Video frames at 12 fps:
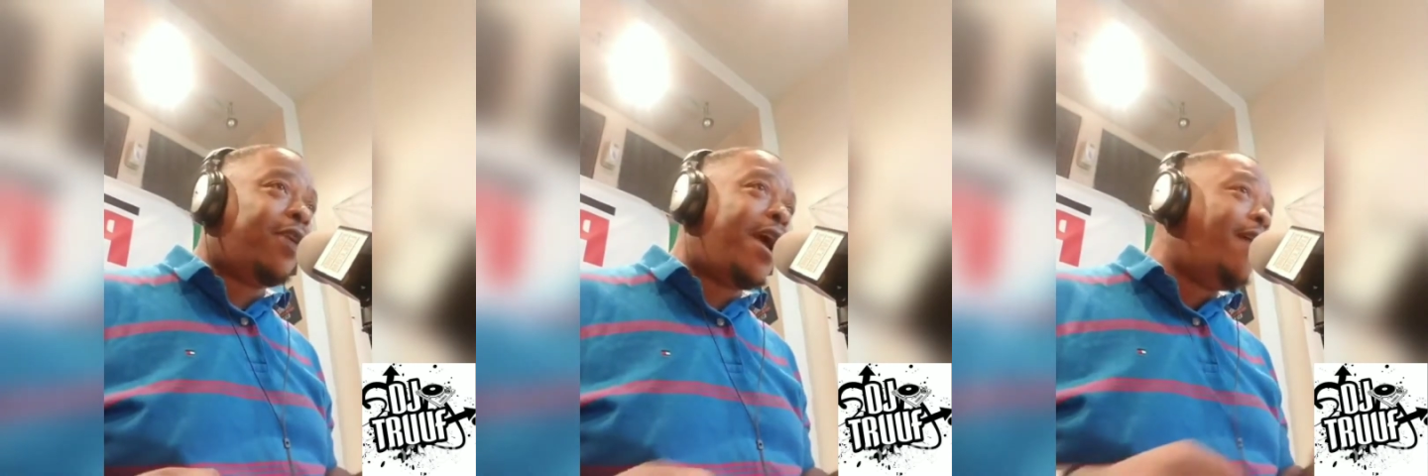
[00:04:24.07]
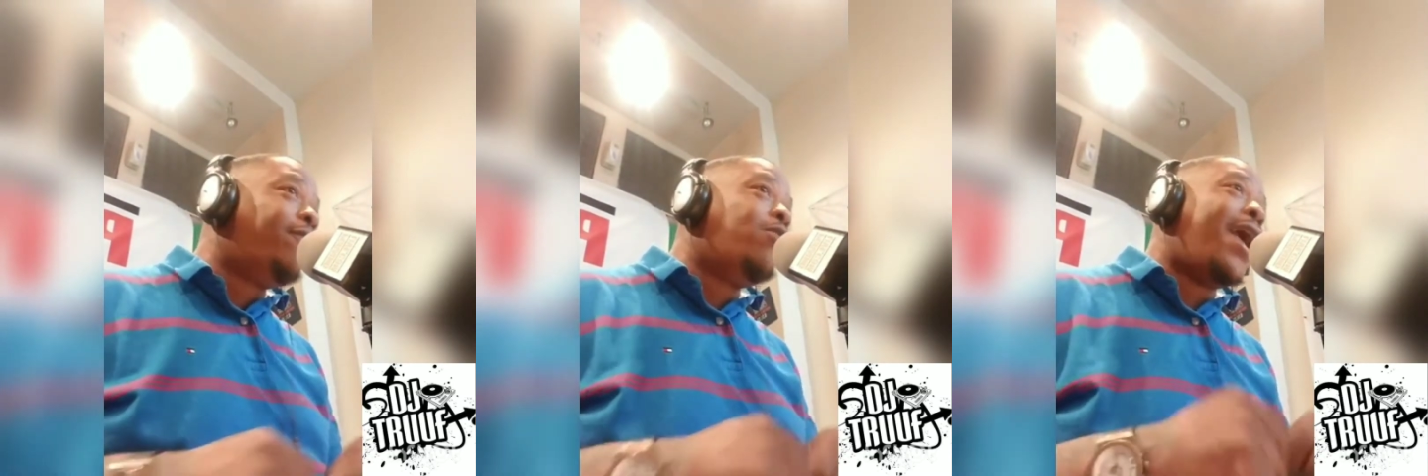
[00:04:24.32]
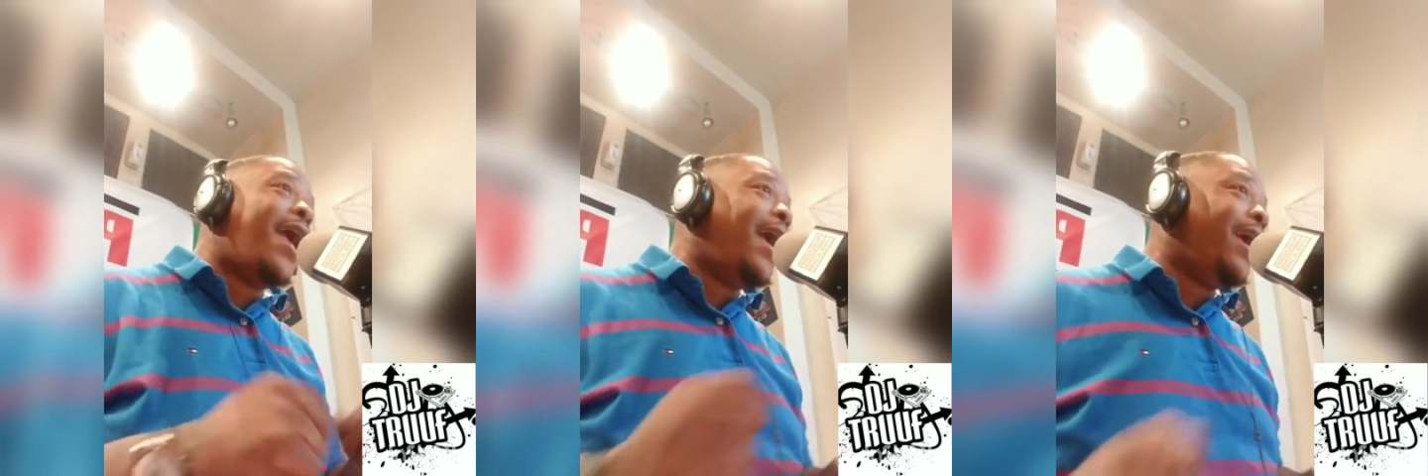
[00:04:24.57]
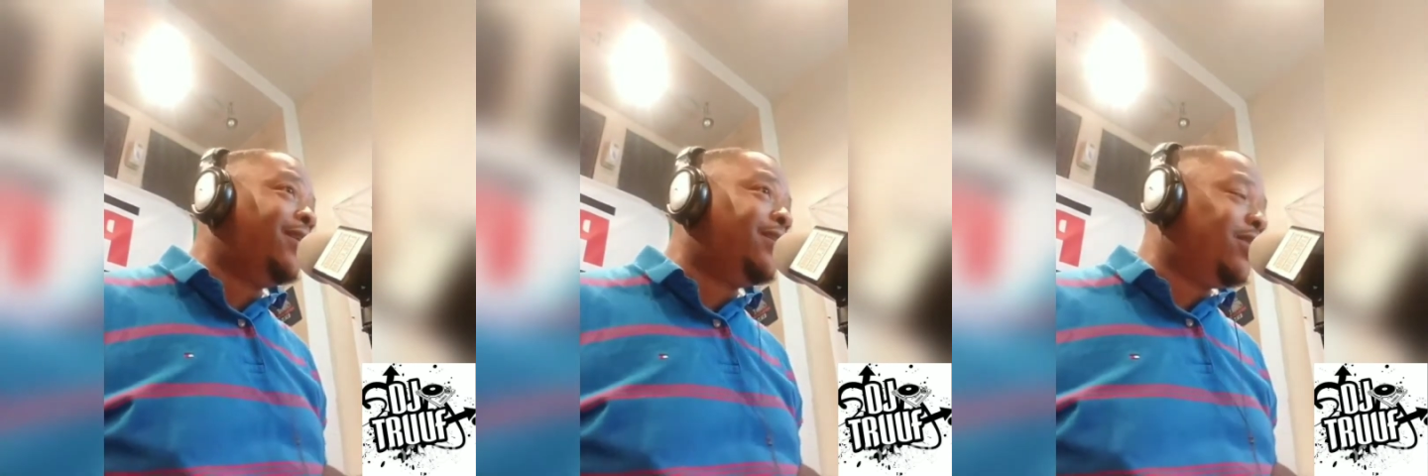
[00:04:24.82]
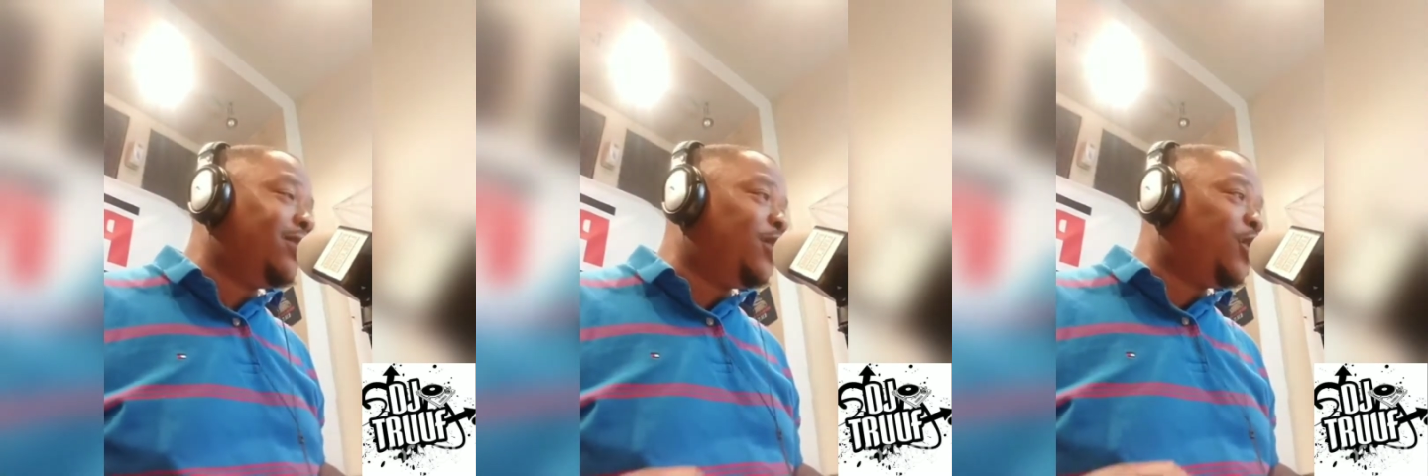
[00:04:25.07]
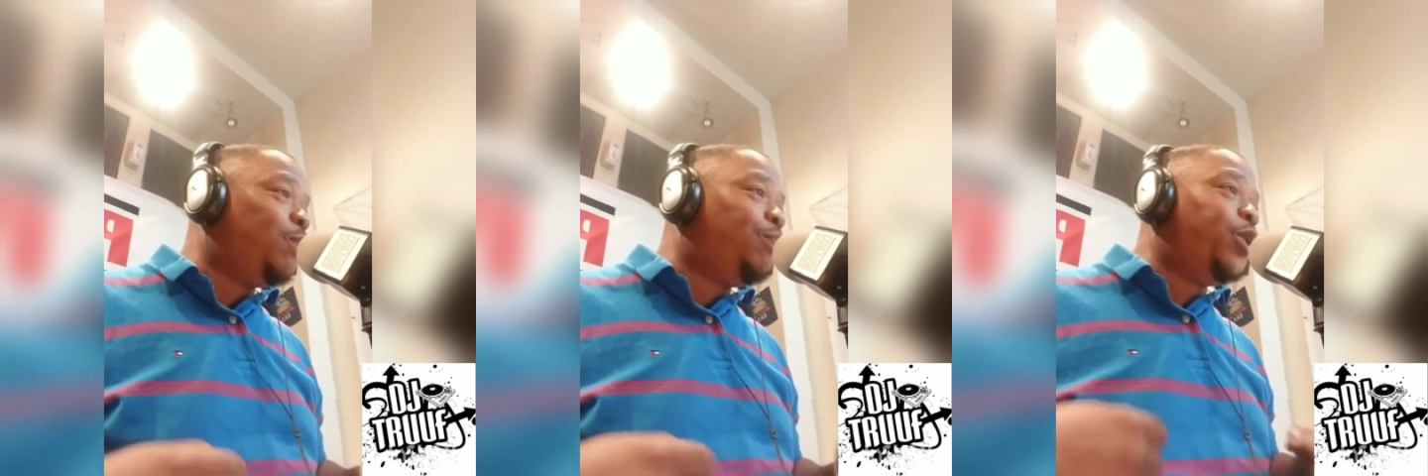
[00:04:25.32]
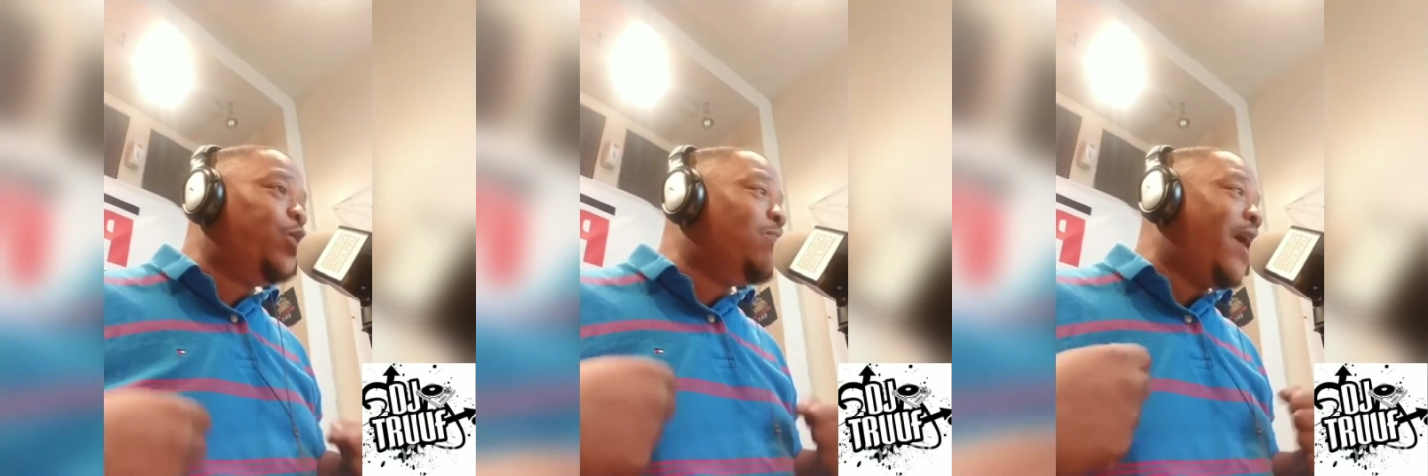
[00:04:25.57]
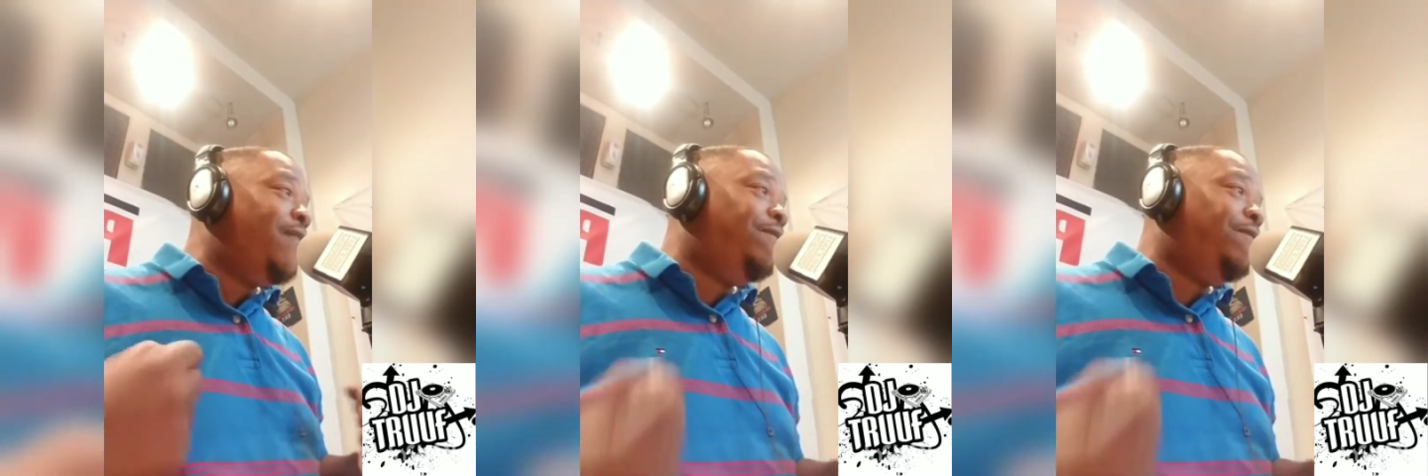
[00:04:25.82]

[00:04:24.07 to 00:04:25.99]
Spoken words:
ever had to spew my